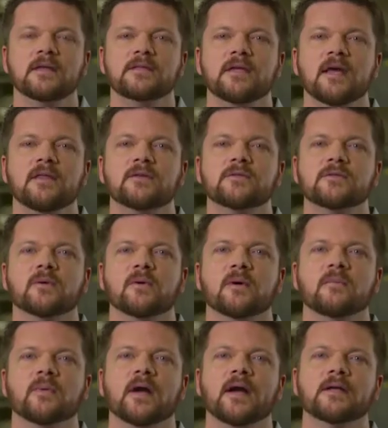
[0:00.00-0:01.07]
Tethers or
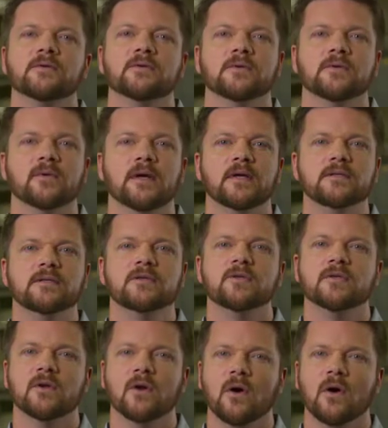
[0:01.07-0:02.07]
appliance restraints should